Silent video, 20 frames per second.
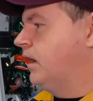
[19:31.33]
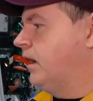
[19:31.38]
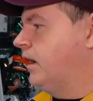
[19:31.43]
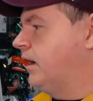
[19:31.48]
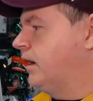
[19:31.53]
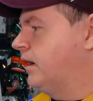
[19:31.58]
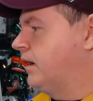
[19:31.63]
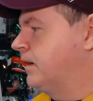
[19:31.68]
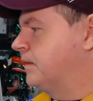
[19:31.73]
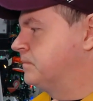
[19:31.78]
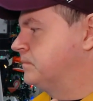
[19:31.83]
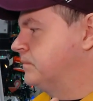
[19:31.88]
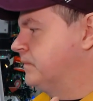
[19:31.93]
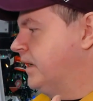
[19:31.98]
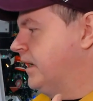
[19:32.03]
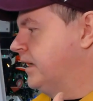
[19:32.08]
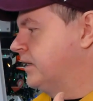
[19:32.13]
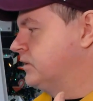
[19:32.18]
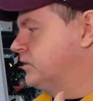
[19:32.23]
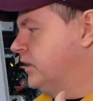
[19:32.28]

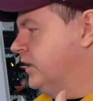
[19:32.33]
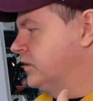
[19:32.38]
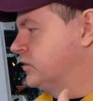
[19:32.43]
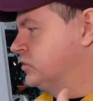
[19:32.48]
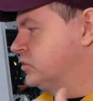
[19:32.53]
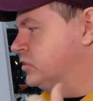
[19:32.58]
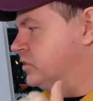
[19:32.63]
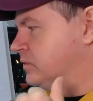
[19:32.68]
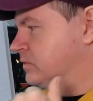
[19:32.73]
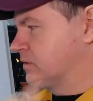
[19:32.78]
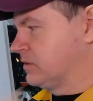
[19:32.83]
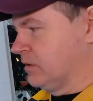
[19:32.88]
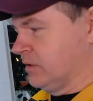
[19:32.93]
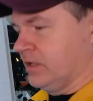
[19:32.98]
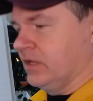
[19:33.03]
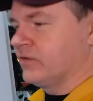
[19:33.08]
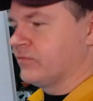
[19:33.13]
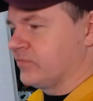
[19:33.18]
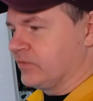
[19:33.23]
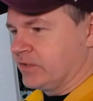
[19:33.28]
And she was
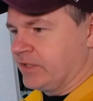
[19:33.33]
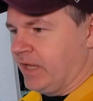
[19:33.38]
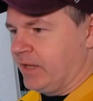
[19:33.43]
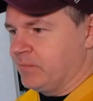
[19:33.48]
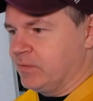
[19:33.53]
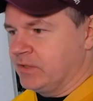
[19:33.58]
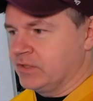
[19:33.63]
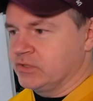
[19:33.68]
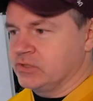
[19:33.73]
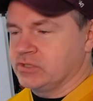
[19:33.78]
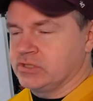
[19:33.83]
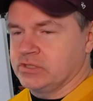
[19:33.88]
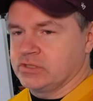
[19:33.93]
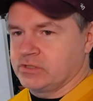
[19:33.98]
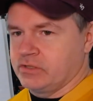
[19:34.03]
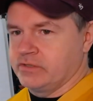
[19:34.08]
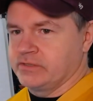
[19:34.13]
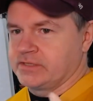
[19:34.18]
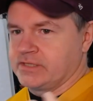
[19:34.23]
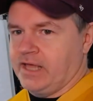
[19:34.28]
looking for Damien and she's
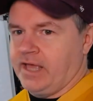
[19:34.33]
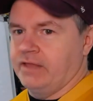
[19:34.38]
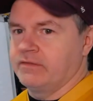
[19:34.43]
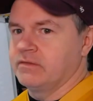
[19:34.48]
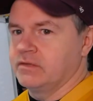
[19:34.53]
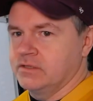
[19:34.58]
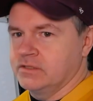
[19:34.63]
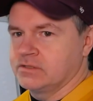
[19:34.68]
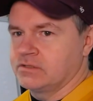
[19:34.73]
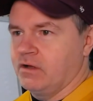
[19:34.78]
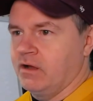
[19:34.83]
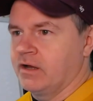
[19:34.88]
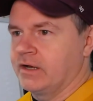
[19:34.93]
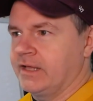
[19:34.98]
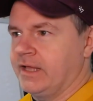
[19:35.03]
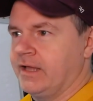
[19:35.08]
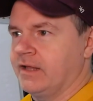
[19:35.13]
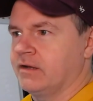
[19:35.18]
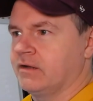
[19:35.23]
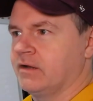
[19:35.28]
all sad that he's gone again.